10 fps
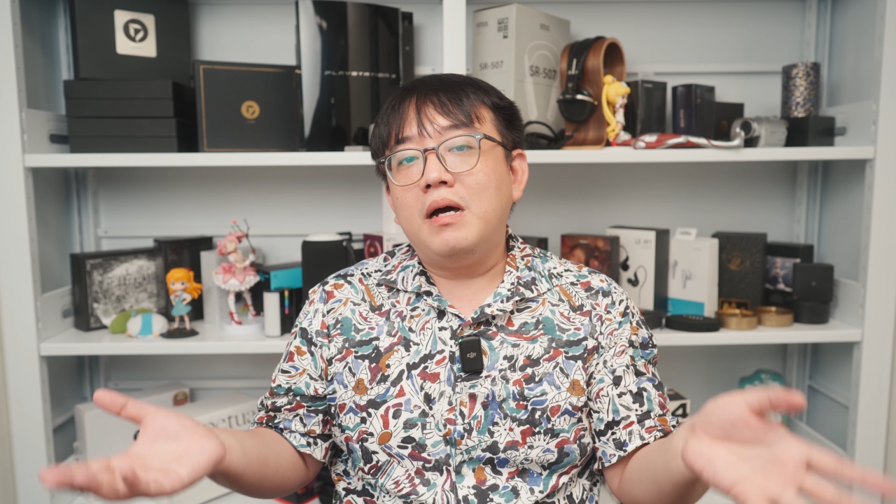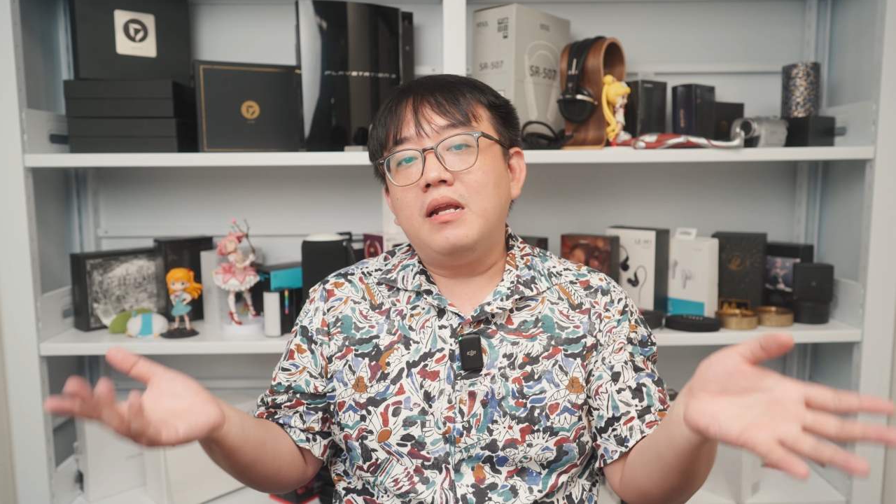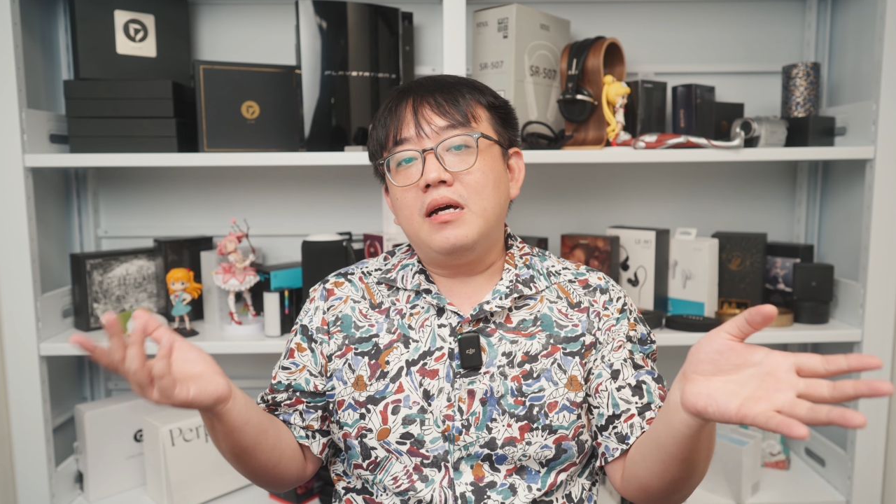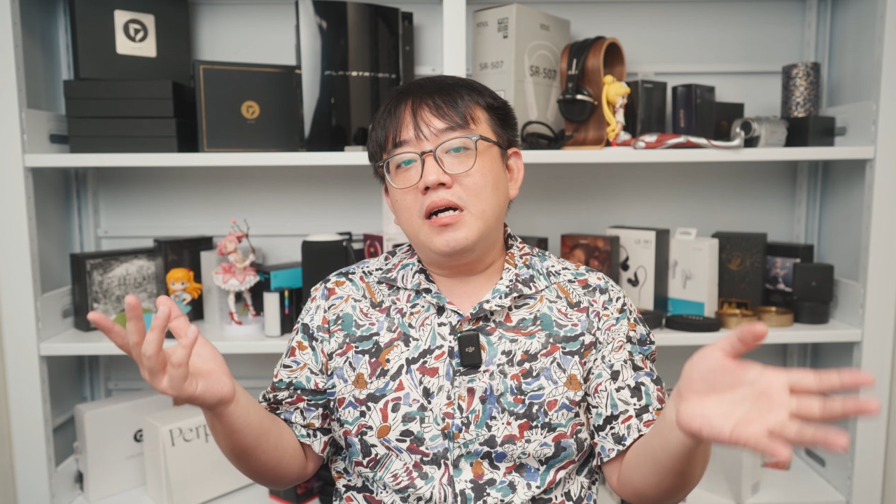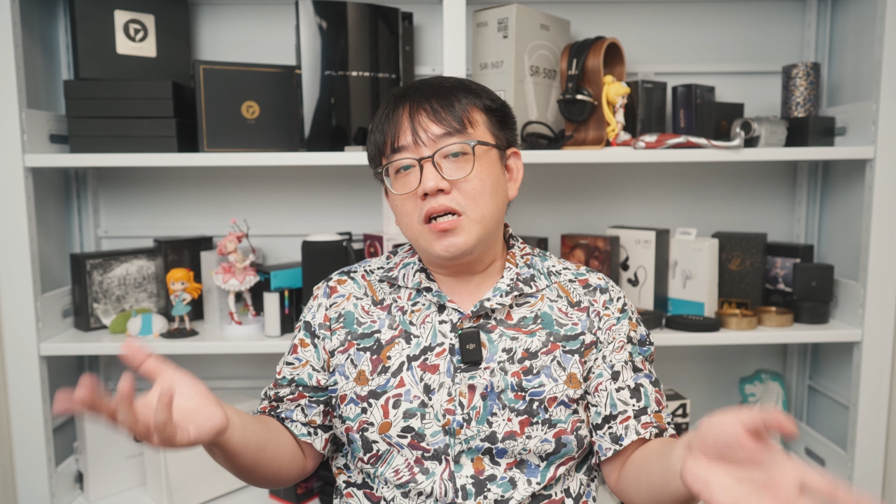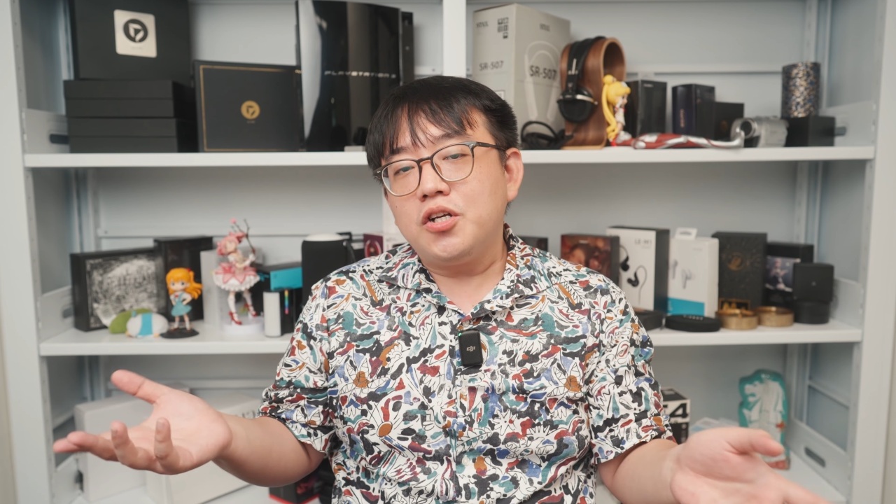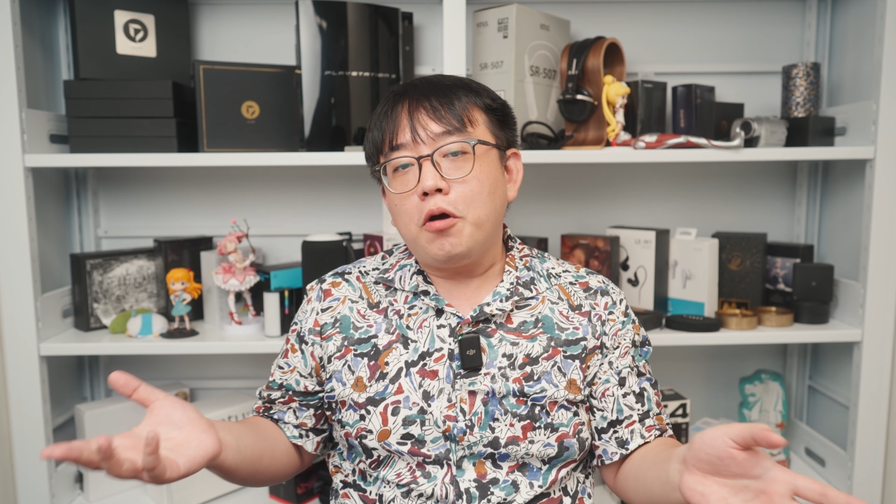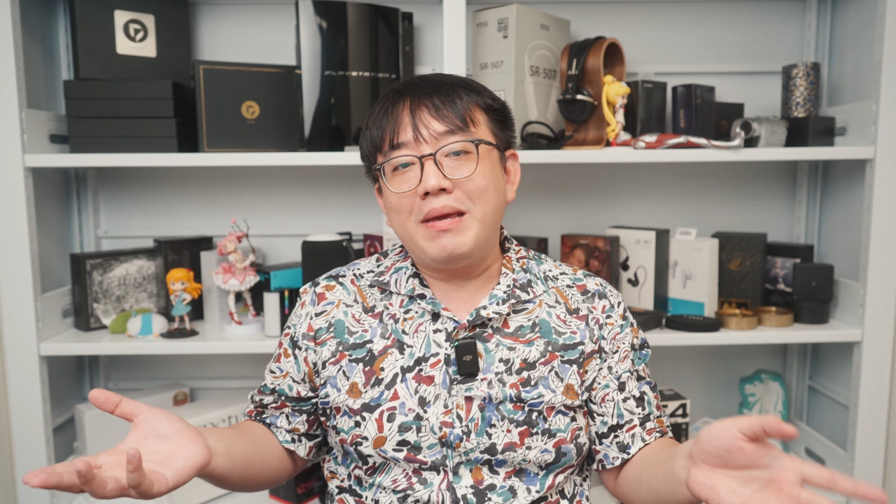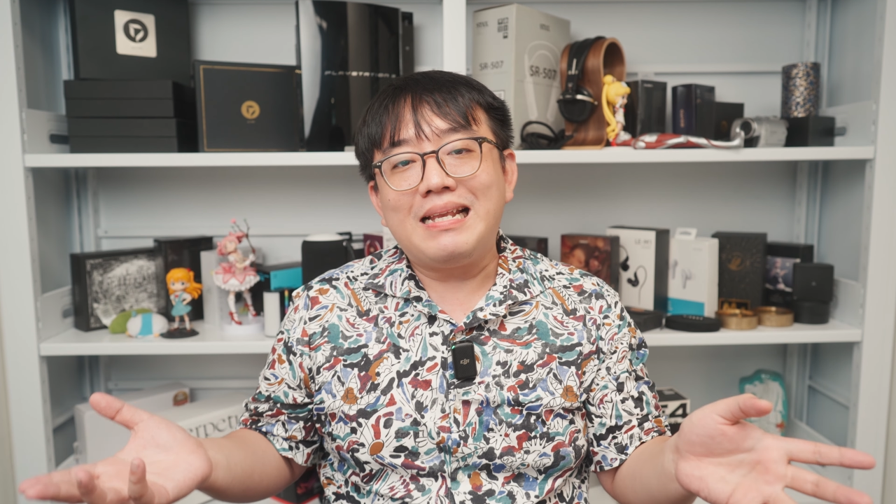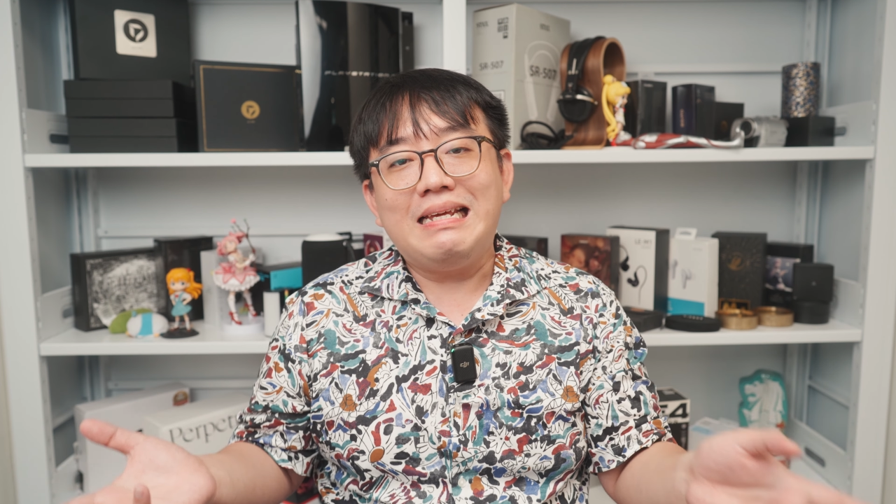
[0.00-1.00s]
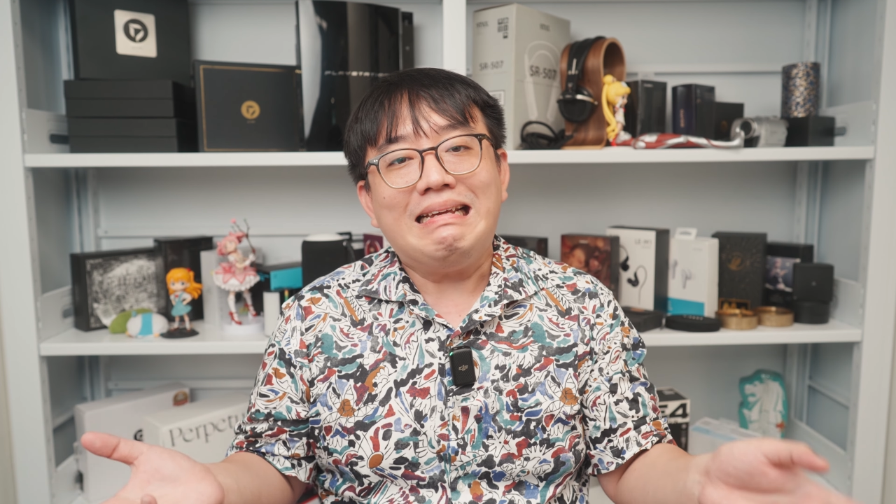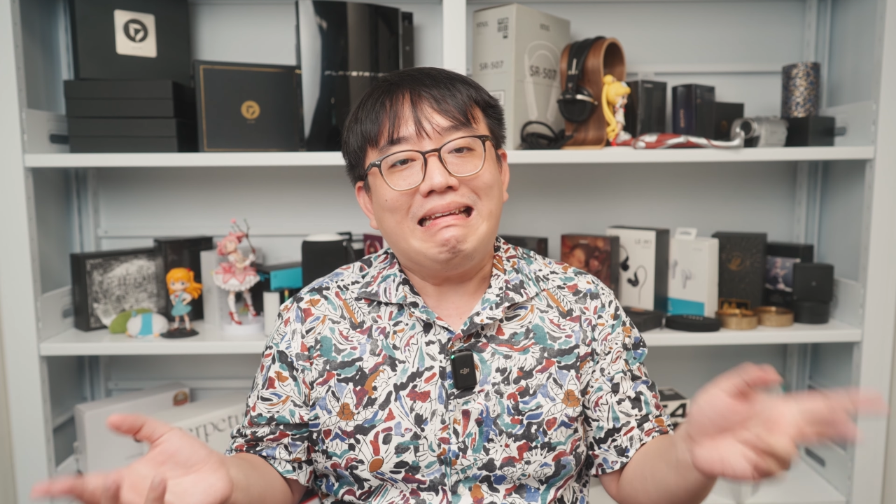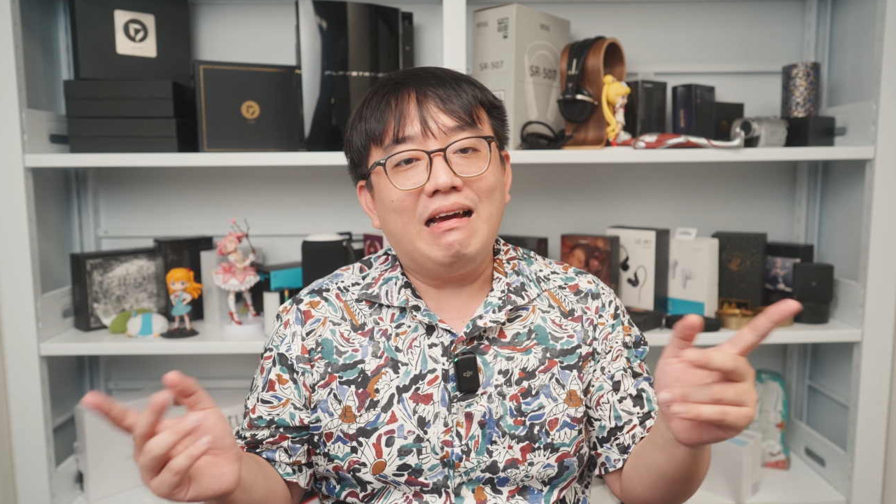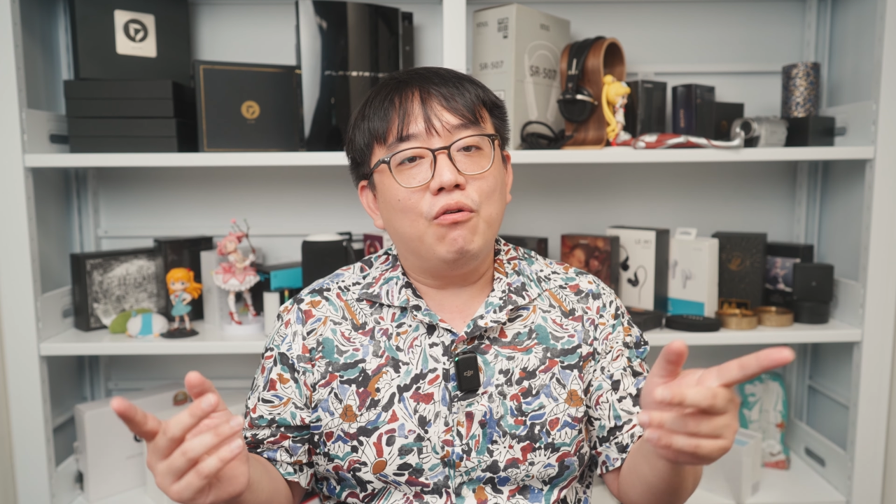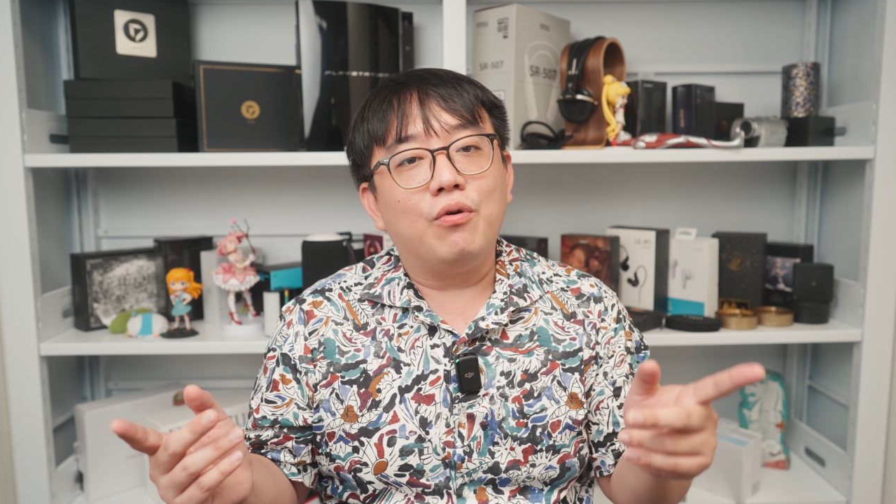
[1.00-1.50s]
but ergonomically
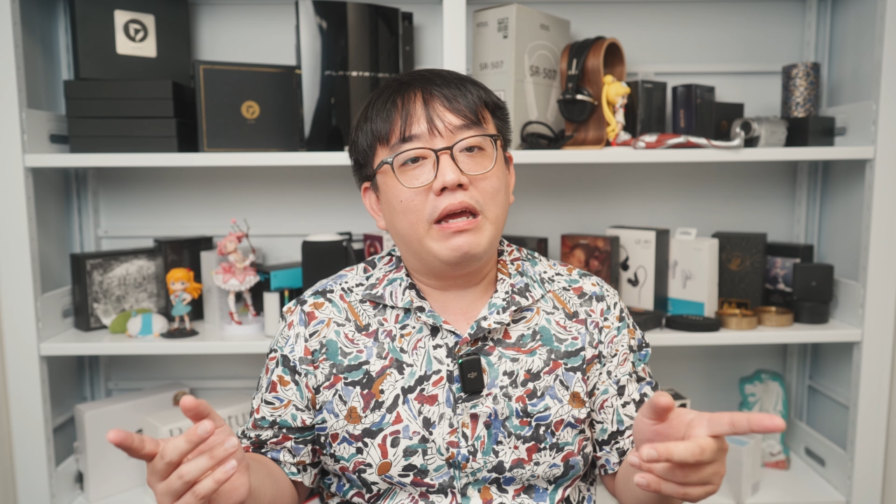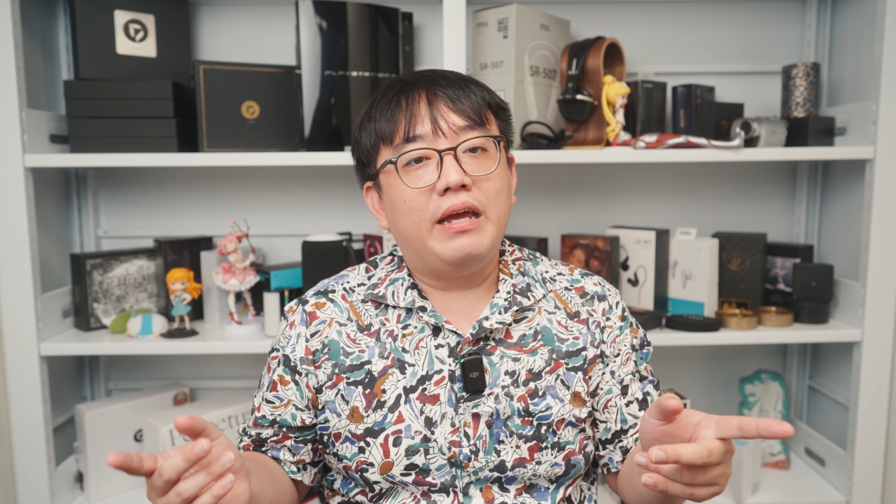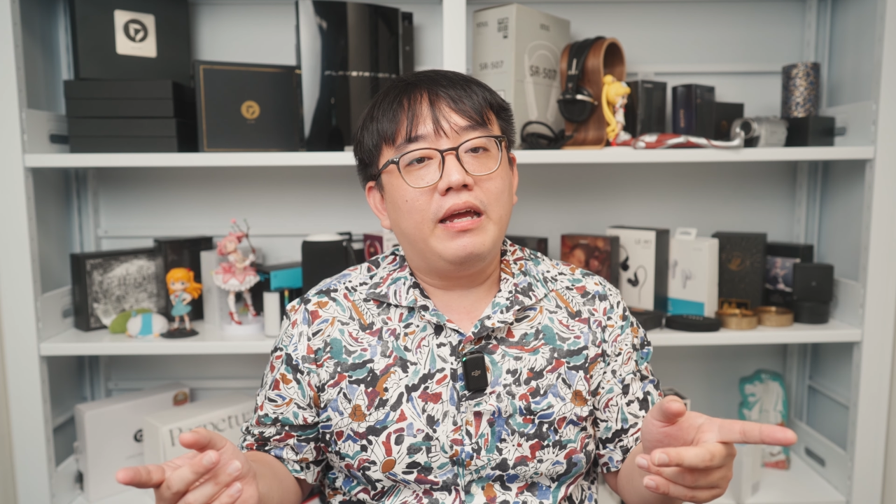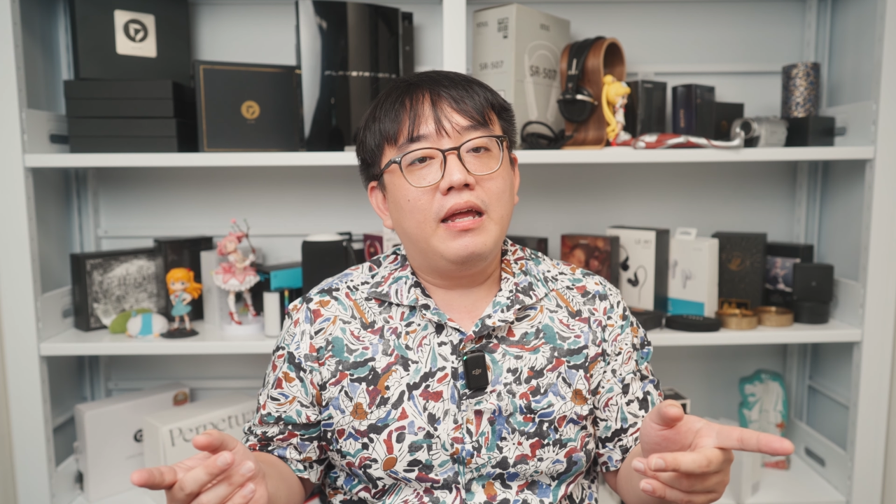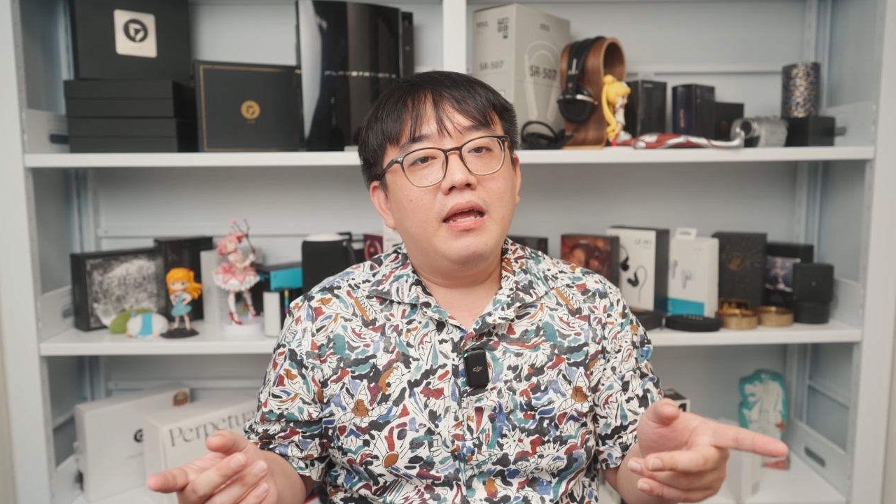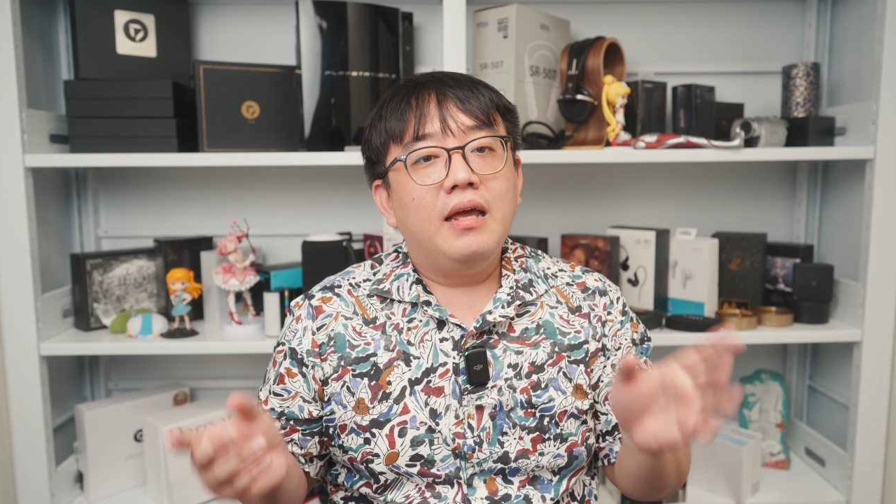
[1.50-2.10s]
they are okay.